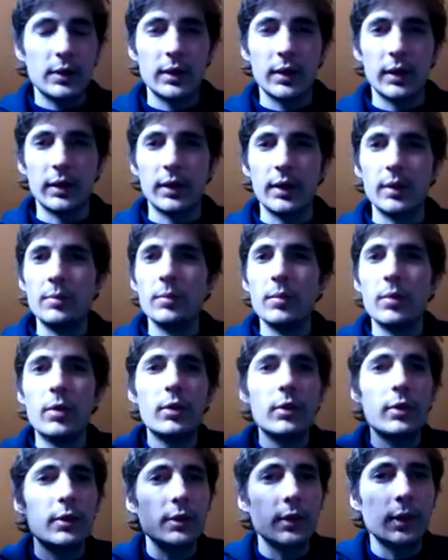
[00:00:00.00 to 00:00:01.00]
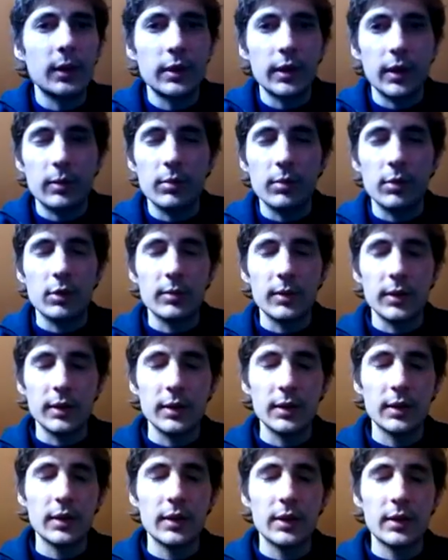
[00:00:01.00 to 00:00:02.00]
and immersed in that moment
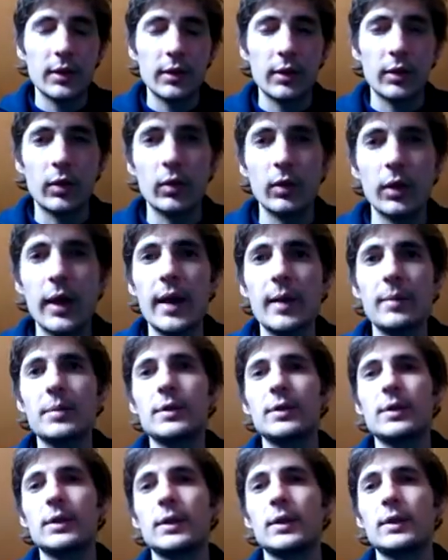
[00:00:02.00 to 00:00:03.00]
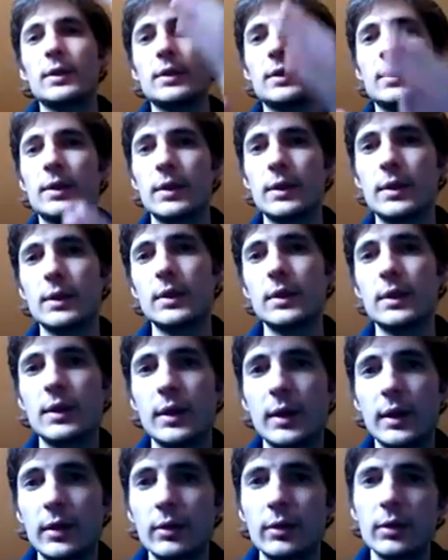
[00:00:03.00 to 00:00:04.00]
collapses
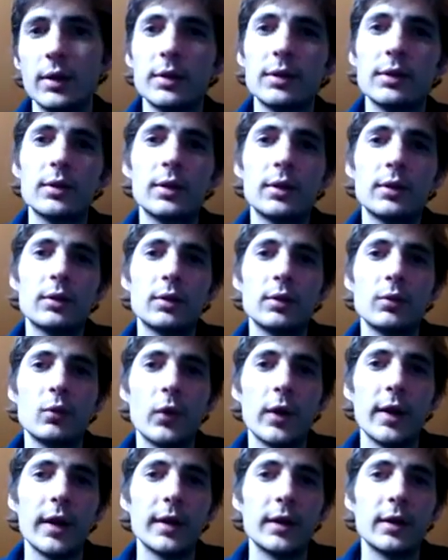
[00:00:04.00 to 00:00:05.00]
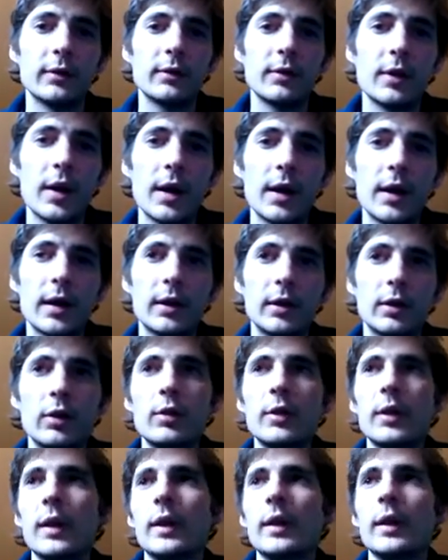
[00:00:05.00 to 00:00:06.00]
into a certain way of
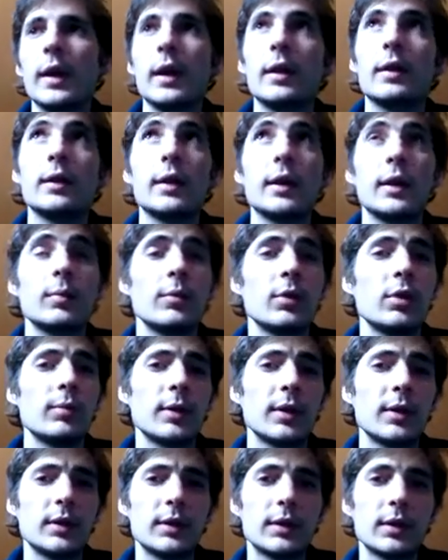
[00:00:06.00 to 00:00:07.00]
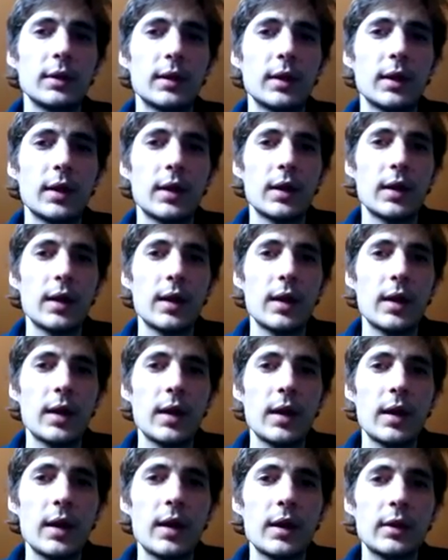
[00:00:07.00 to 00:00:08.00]
looking at that moment.
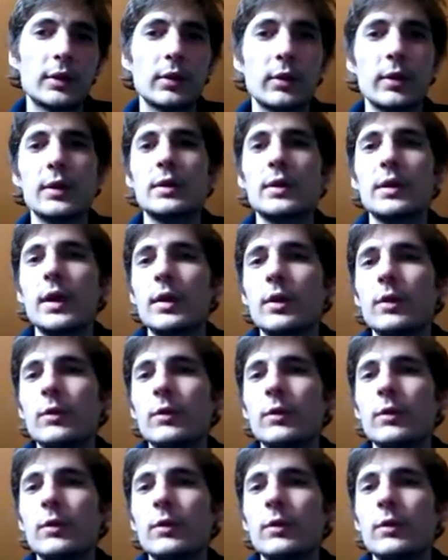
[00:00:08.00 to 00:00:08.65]
So instead